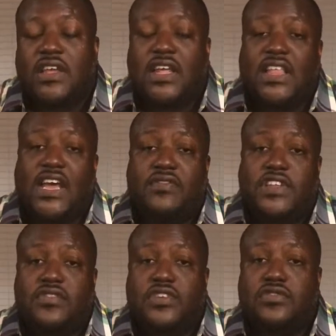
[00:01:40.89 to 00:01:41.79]
A lot of
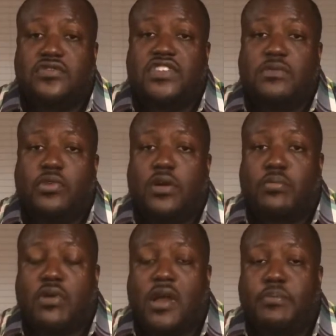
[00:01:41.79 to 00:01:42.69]
individuals have bought
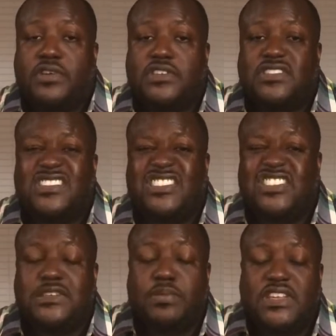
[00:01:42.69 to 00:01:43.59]
properties
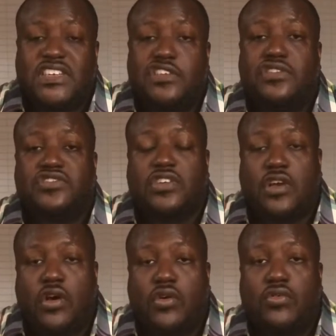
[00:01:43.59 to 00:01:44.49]
cheaply years
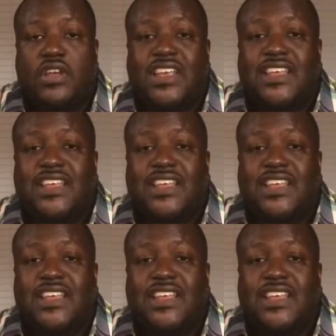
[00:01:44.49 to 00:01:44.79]
ago.